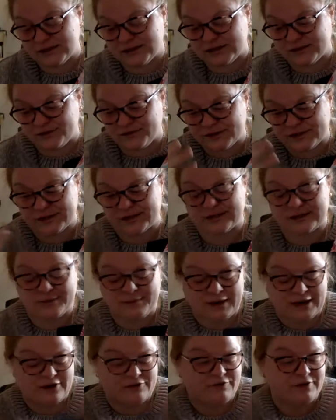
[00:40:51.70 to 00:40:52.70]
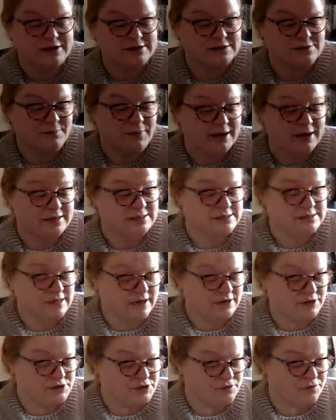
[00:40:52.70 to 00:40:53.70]
to physically manifest my
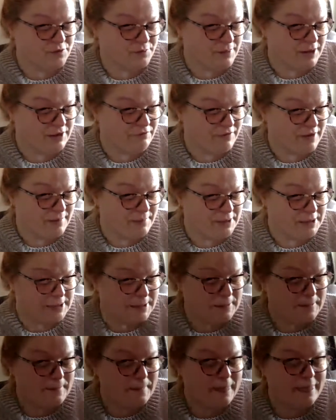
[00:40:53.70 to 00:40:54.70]
desires for my family.